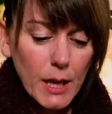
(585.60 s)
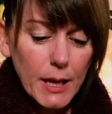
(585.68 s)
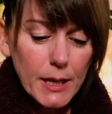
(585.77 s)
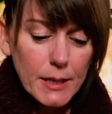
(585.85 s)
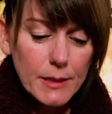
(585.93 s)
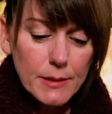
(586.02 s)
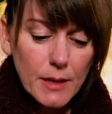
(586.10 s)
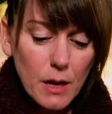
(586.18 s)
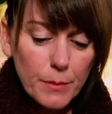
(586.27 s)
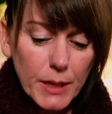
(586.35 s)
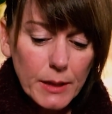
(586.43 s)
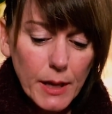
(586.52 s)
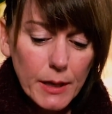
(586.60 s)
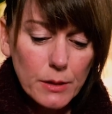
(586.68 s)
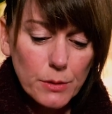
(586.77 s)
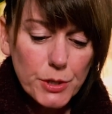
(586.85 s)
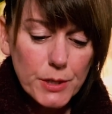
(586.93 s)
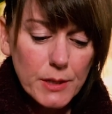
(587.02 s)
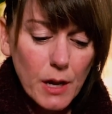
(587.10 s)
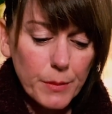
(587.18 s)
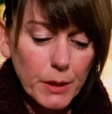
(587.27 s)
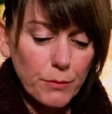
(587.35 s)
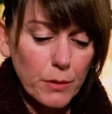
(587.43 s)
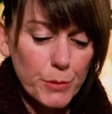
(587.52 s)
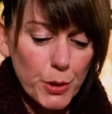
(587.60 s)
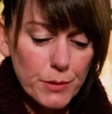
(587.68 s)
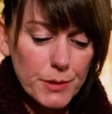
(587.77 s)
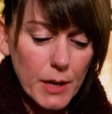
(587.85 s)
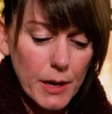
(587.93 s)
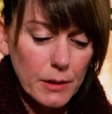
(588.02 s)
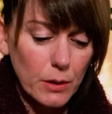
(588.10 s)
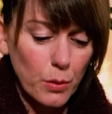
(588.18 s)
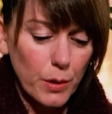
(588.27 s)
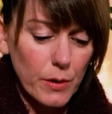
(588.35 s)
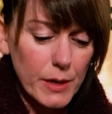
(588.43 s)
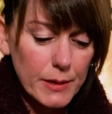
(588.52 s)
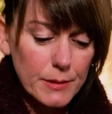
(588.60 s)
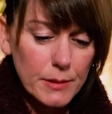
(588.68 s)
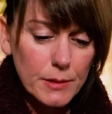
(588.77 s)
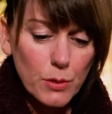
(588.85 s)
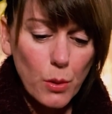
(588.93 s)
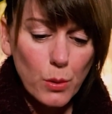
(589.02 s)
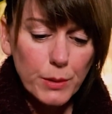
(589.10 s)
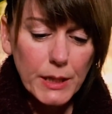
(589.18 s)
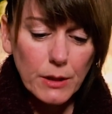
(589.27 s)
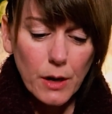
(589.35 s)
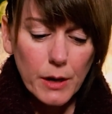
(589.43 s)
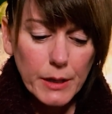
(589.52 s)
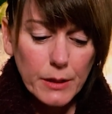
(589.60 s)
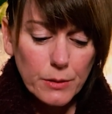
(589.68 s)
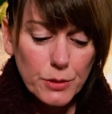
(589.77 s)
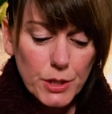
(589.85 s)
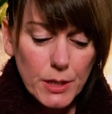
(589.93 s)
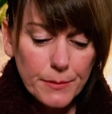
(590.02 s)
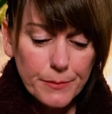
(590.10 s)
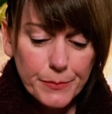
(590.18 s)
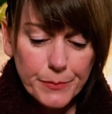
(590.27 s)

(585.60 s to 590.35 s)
It is coming, that energy is coming from your side, Aquarius, this holding on energy